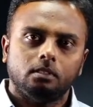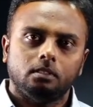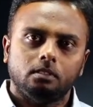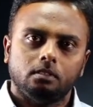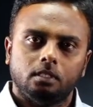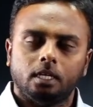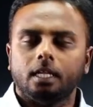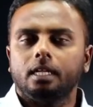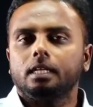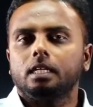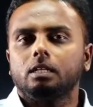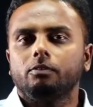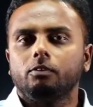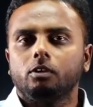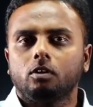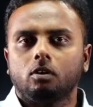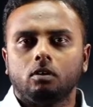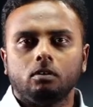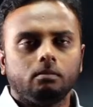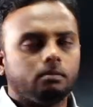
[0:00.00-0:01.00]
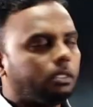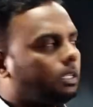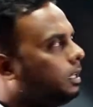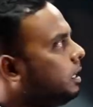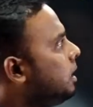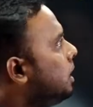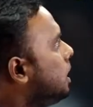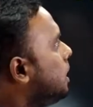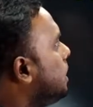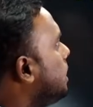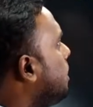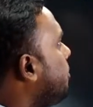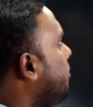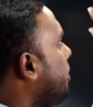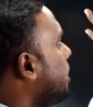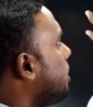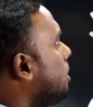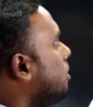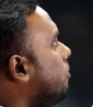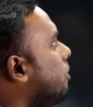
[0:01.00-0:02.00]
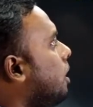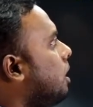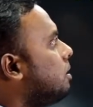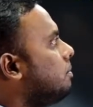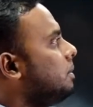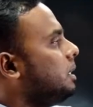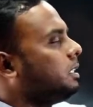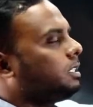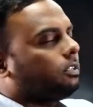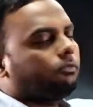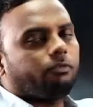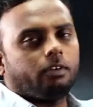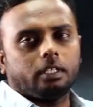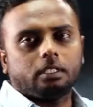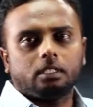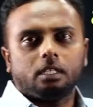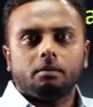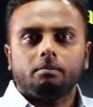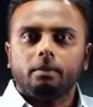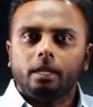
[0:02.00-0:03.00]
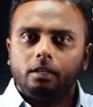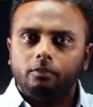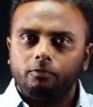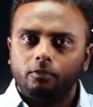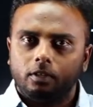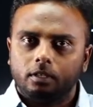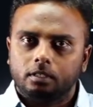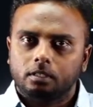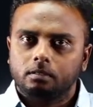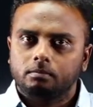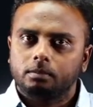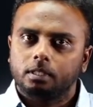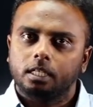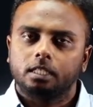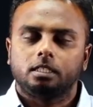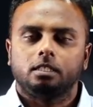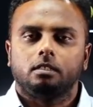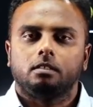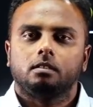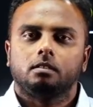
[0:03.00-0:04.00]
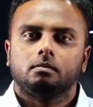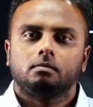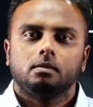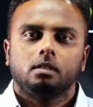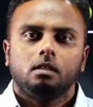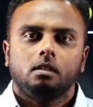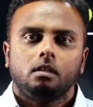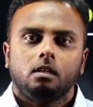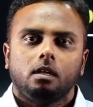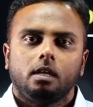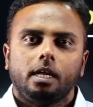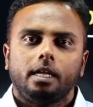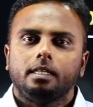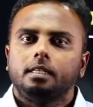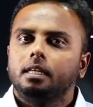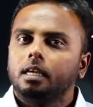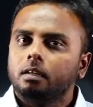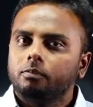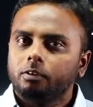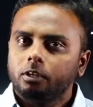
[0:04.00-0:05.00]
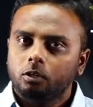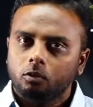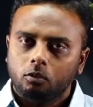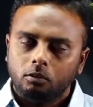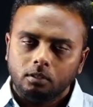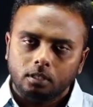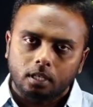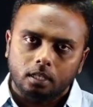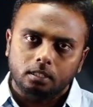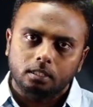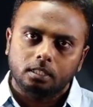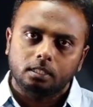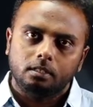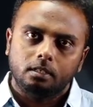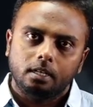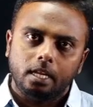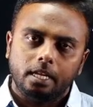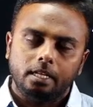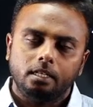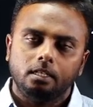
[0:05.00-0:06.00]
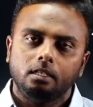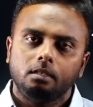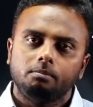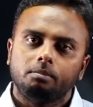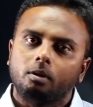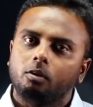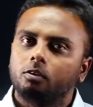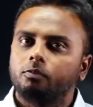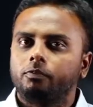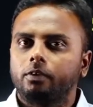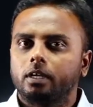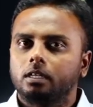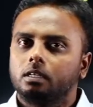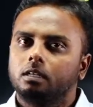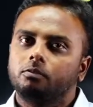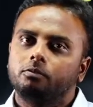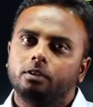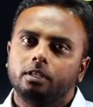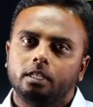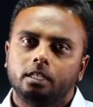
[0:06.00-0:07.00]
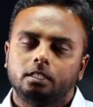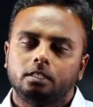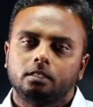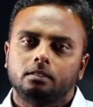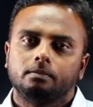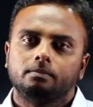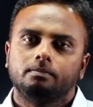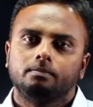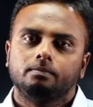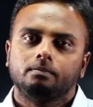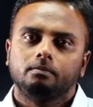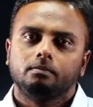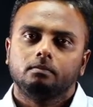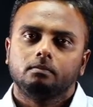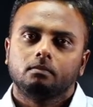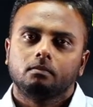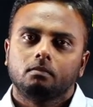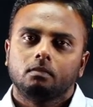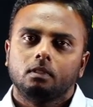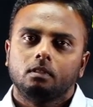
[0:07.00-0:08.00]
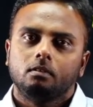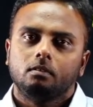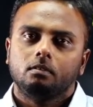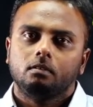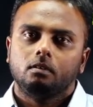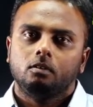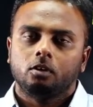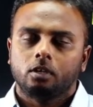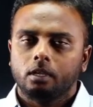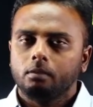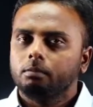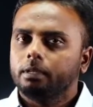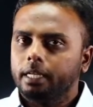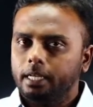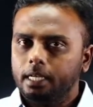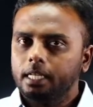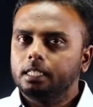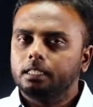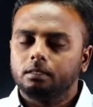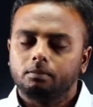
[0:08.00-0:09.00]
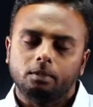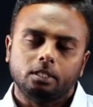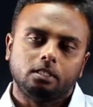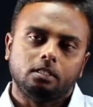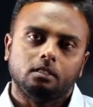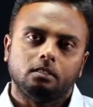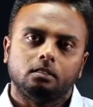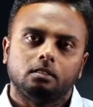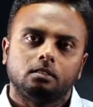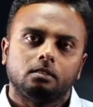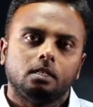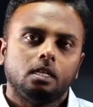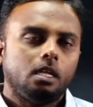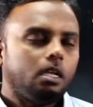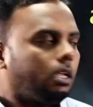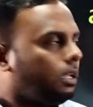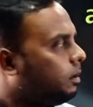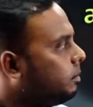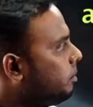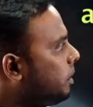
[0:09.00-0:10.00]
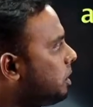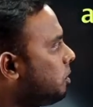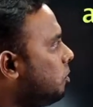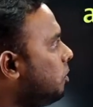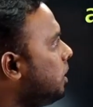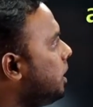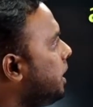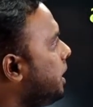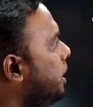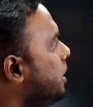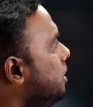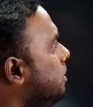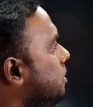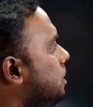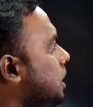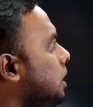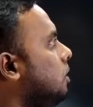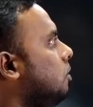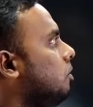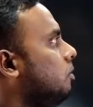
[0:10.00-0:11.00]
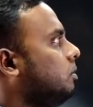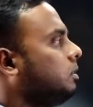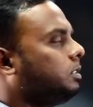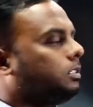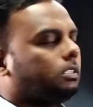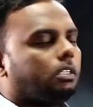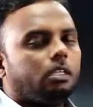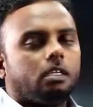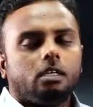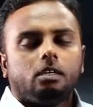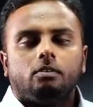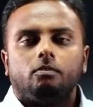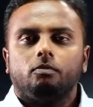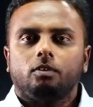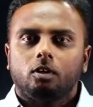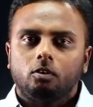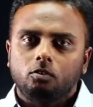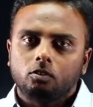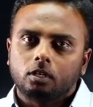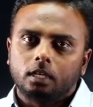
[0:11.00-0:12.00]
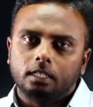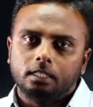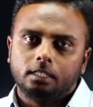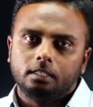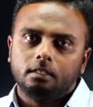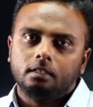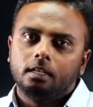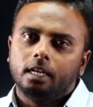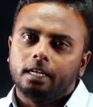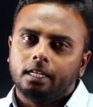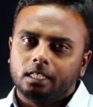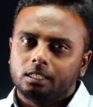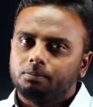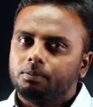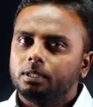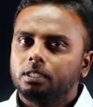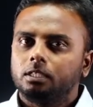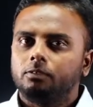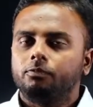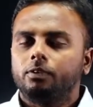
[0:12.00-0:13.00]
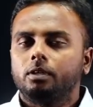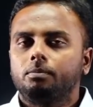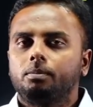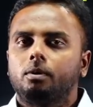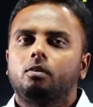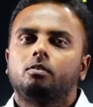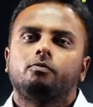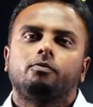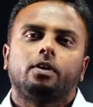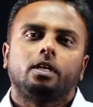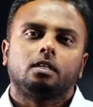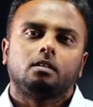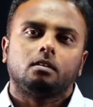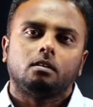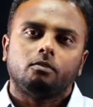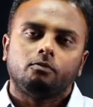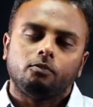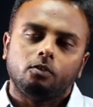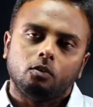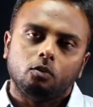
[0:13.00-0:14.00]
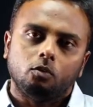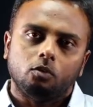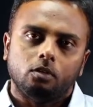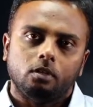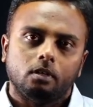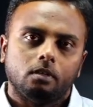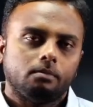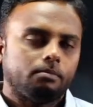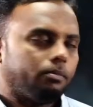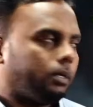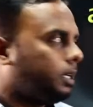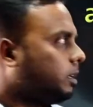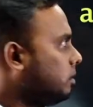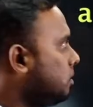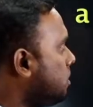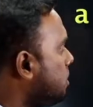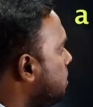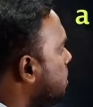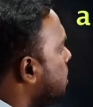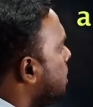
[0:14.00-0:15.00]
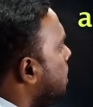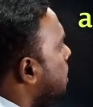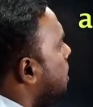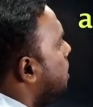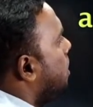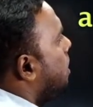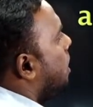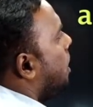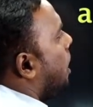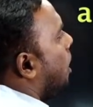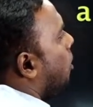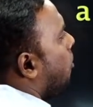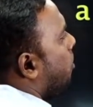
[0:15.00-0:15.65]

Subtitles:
directly we call the effect of armature flux on main flux, that's it. And there we don't consider any power factor variation, okay, in DC machines. But only in synchronous, we have to consider at a specific power factor of load, because how